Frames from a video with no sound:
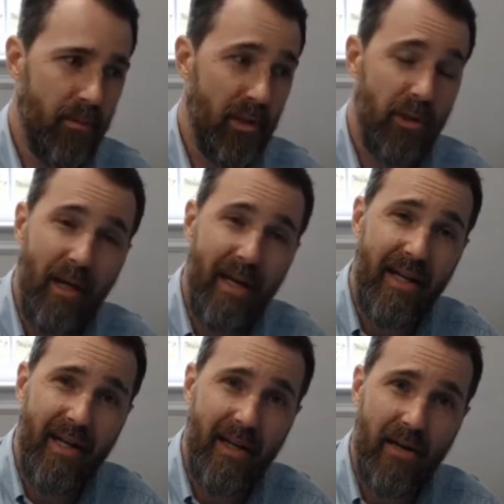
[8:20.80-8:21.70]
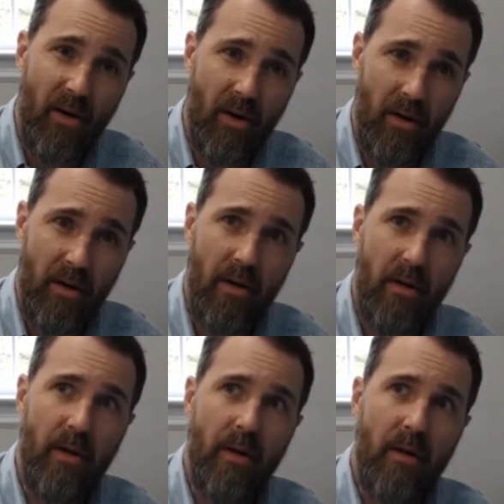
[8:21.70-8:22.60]
to try to get her
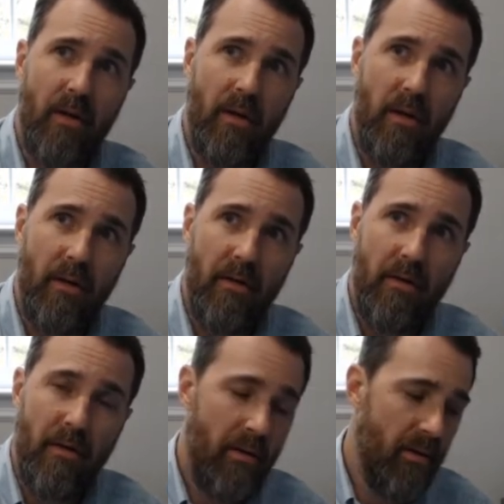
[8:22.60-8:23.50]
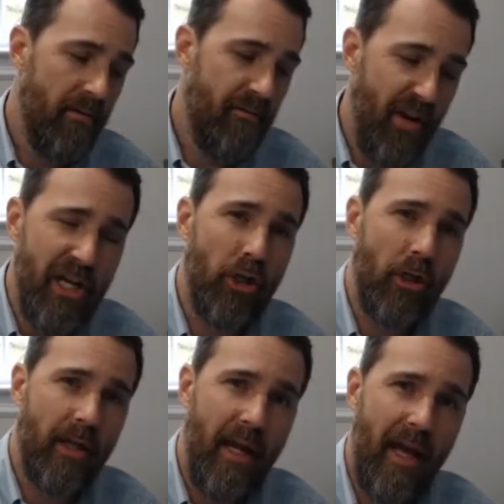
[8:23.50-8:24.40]
facial
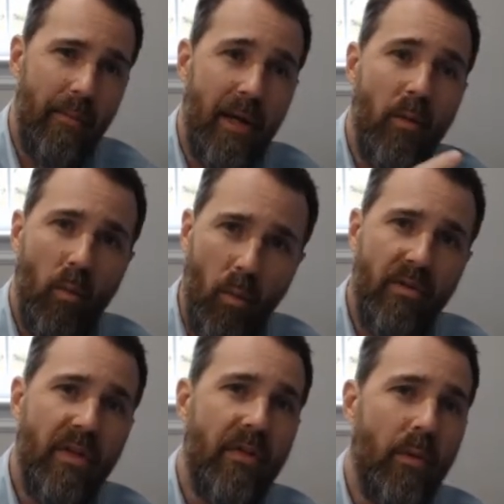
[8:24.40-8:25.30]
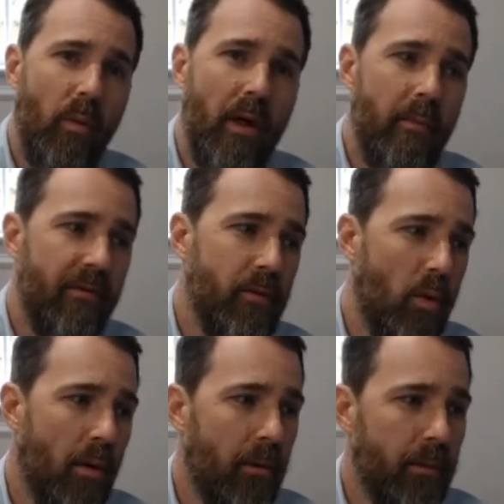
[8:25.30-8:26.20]
anatomy within the realm of
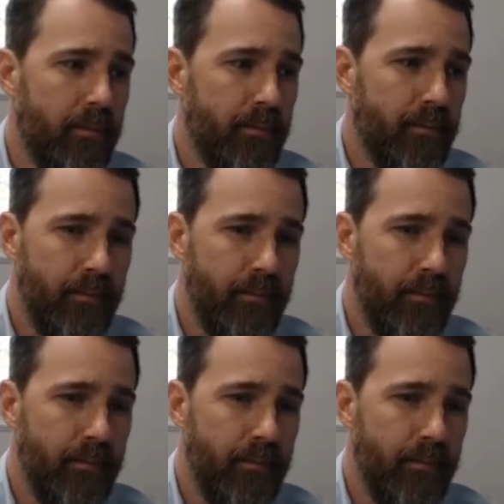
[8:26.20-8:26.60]
normal.